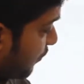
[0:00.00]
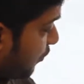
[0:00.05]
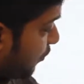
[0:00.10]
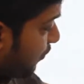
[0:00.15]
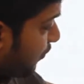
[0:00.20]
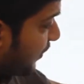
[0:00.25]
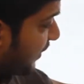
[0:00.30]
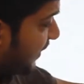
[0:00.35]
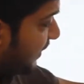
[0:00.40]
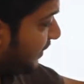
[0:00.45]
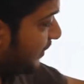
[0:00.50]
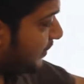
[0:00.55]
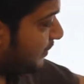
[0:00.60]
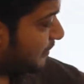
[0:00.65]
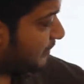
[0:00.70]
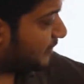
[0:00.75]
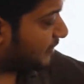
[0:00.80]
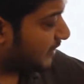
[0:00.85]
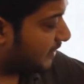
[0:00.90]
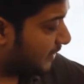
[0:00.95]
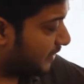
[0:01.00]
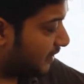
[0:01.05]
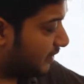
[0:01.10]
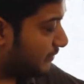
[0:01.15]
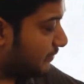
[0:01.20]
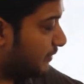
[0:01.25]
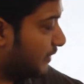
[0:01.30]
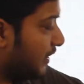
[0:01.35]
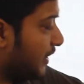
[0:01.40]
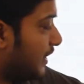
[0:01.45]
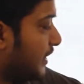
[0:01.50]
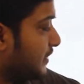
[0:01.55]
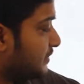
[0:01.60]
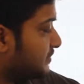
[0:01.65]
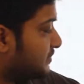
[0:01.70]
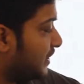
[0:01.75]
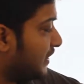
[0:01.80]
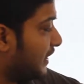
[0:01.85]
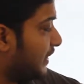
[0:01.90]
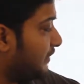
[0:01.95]
over here,
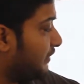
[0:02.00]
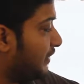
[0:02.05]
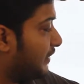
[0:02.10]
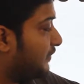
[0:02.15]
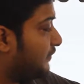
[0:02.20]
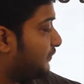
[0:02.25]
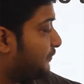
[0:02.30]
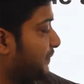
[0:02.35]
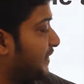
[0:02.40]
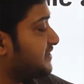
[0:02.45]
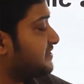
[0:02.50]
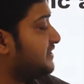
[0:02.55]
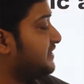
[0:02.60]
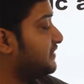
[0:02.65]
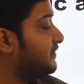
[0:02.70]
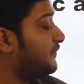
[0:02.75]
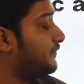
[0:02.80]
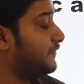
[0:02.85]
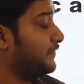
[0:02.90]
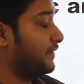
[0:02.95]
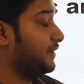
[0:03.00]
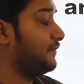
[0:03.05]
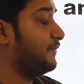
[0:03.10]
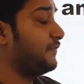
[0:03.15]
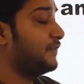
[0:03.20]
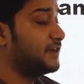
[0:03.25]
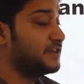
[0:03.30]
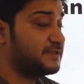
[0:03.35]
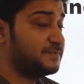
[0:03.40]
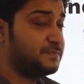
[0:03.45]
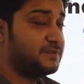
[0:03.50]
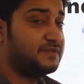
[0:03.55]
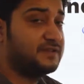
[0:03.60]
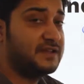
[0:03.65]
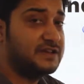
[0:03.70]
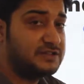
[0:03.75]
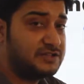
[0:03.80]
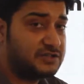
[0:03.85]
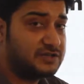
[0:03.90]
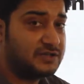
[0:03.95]
especially in the first
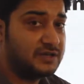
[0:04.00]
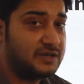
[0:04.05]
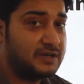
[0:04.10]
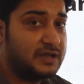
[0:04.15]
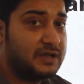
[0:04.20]
position,